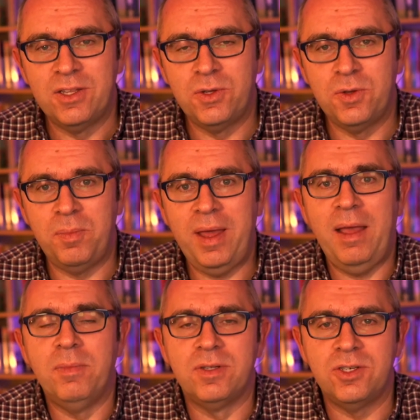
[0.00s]
to be
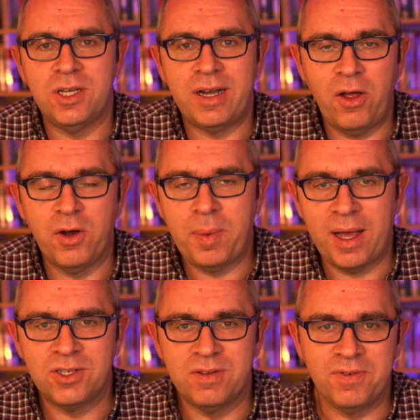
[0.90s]
able to share our
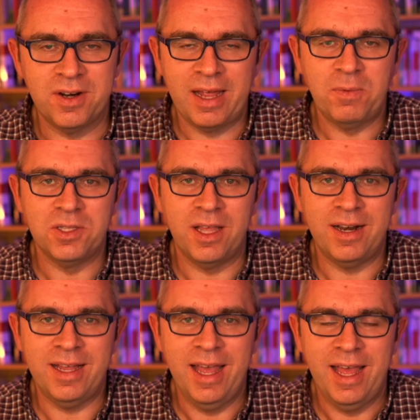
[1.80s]
passion for language
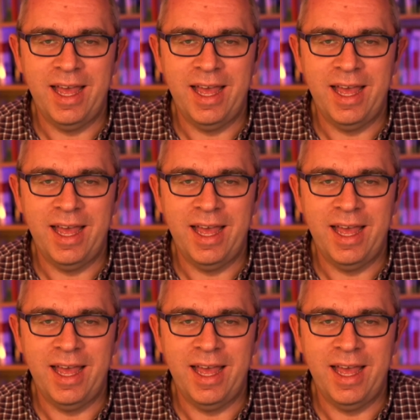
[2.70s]
learning